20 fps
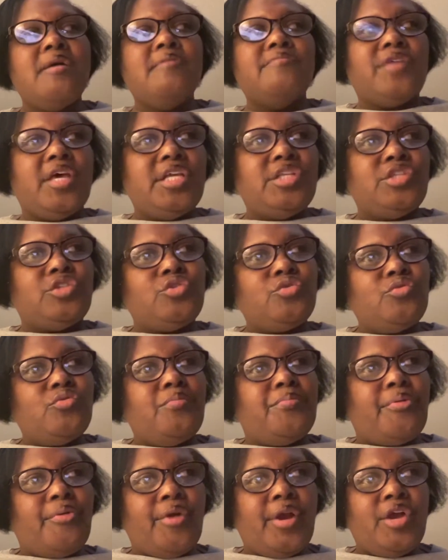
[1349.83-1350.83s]
they do
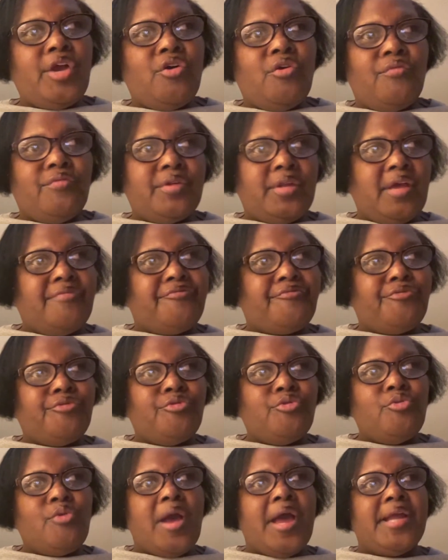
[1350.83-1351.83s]
pray over their
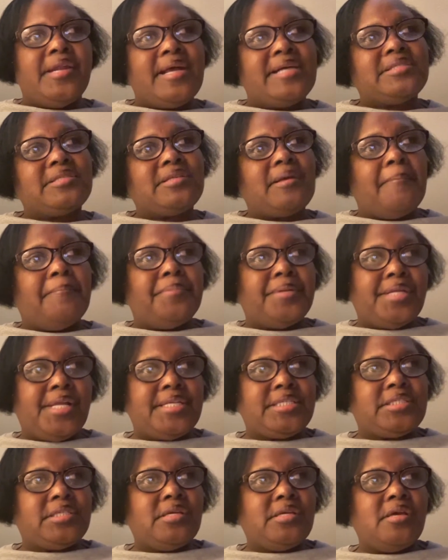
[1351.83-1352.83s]
food. And that's a
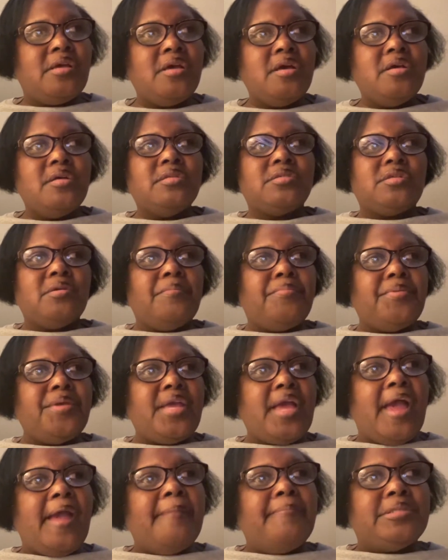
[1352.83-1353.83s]
blessing to be
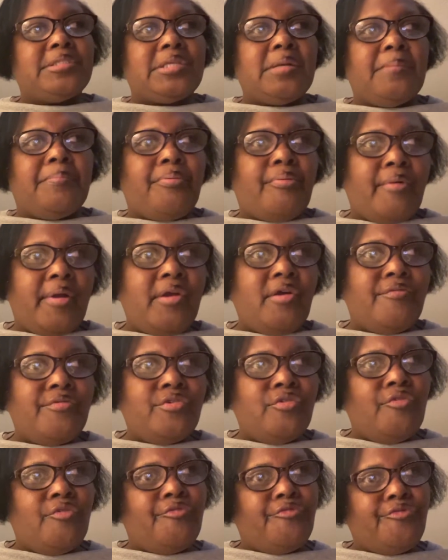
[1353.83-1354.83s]
able to pray over
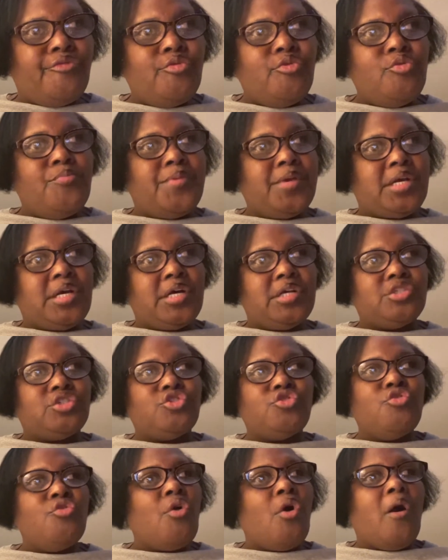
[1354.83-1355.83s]
your food because
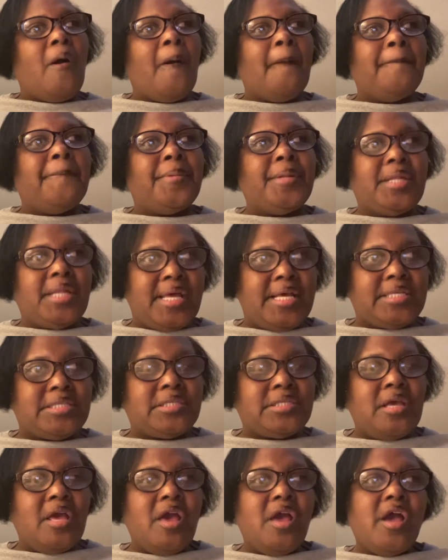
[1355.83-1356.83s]
you are
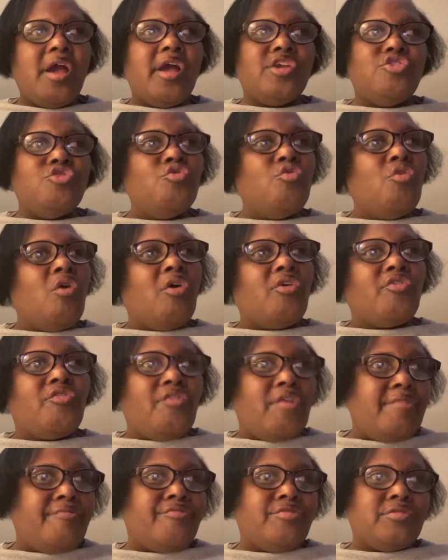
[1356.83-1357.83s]
blessed and you are
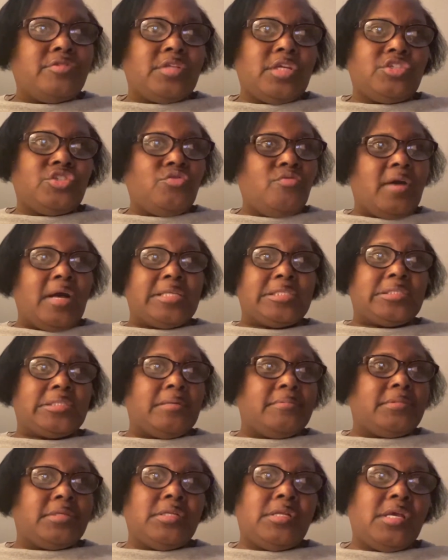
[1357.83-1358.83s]
grateful that you got
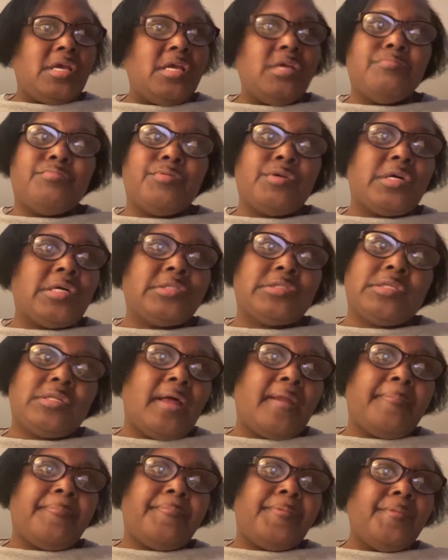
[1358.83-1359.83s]
something to eat because a
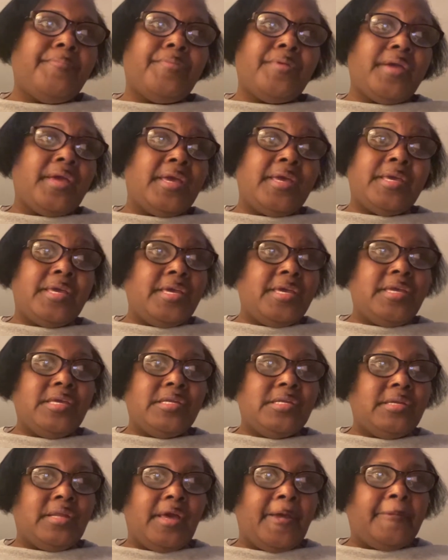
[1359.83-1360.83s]
lot of people ain't
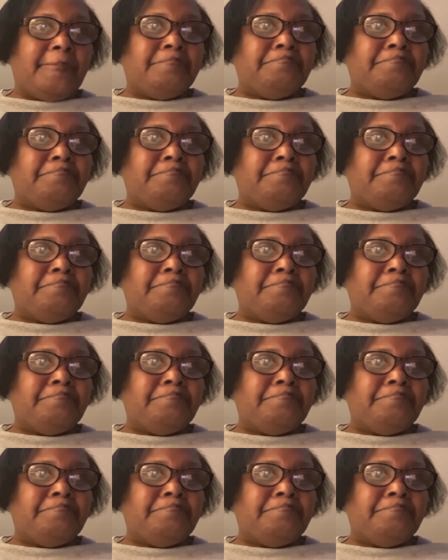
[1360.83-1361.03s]
eating that